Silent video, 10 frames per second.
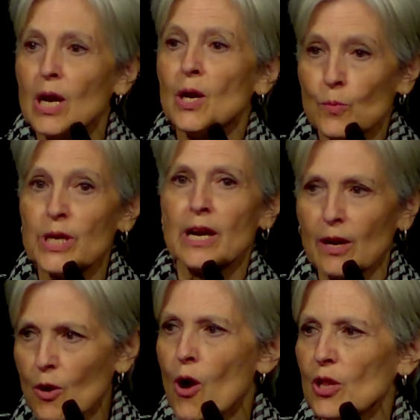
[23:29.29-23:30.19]
We are
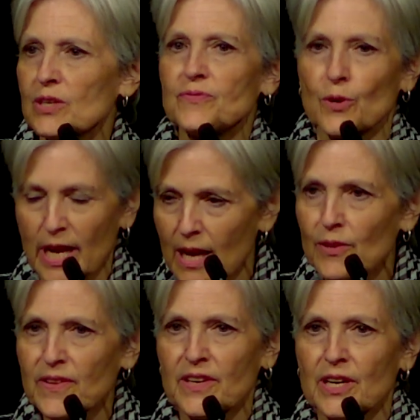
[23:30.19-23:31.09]
calling for health
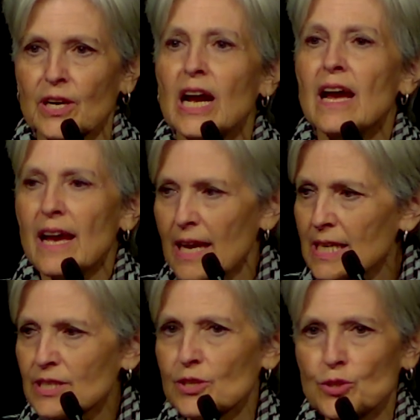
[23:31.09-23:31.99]
care as
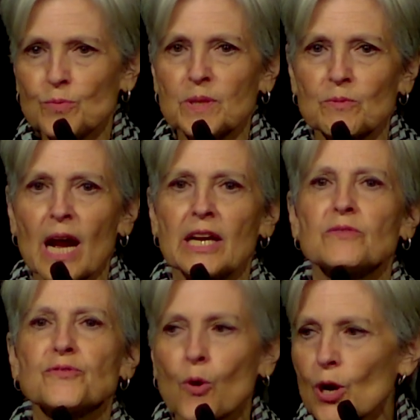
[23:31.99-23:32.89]
a human right
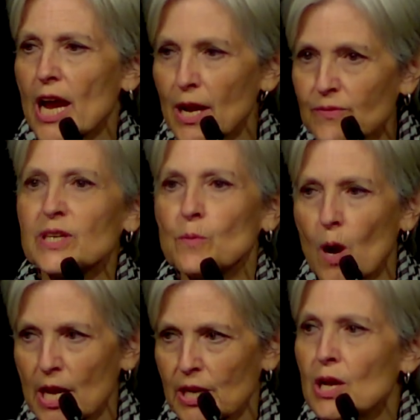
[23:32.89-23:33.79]
for
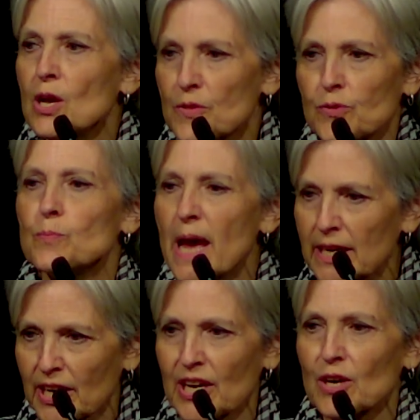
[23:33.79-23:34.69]
everyone through
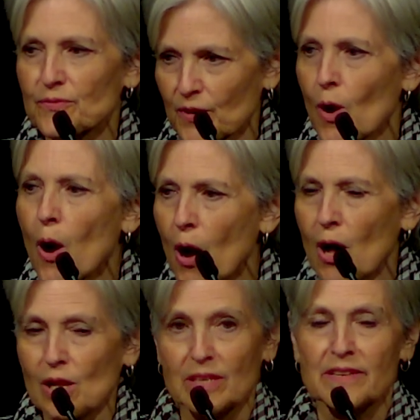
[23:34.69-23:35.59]
Medicare for
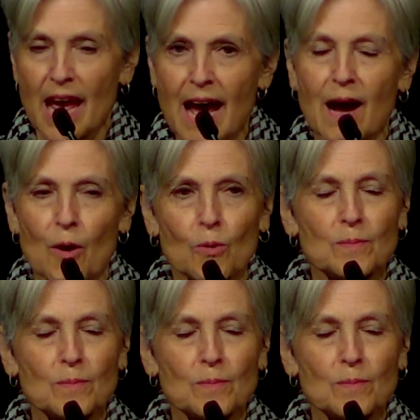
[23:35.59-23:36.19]
all now.